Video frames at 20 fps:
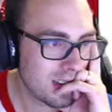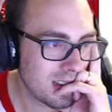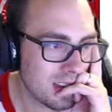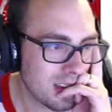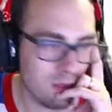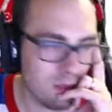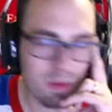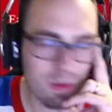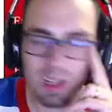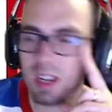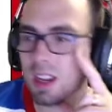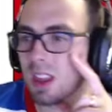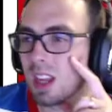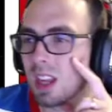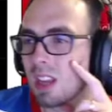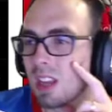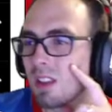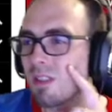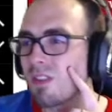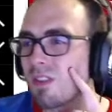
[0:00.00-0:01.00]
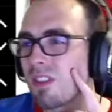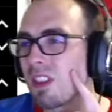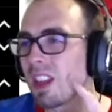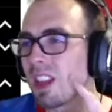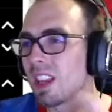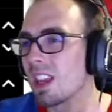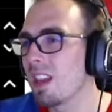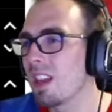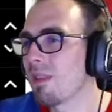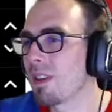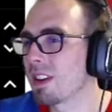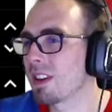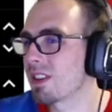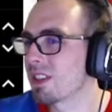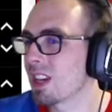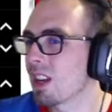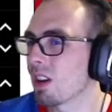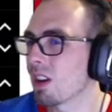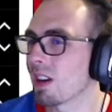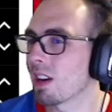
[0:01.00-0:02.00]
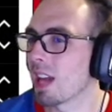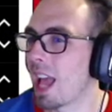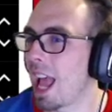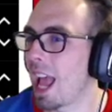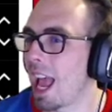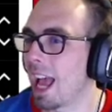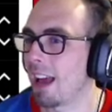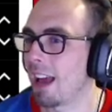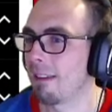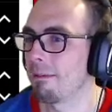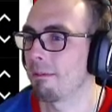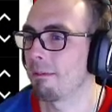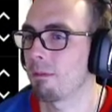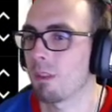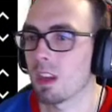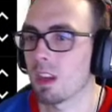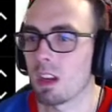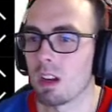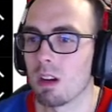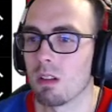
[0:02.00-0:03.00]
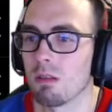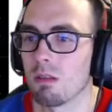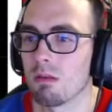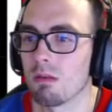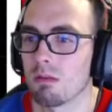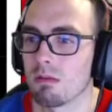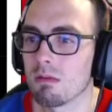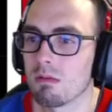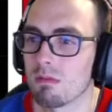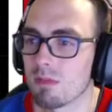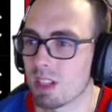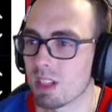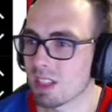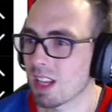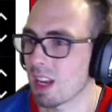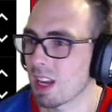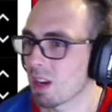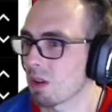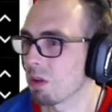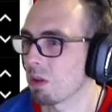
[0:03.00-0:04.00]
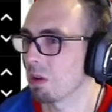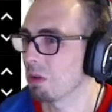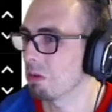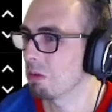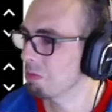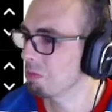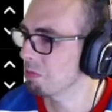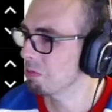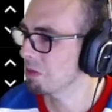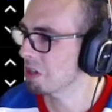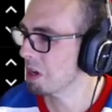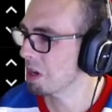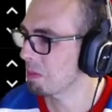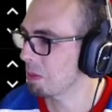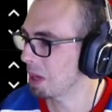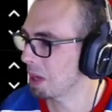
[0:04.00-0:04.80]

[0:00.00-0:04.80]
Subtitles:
like, I'm trying to think of, like, if I see it on a hat, you know? That's kind of cool. It's not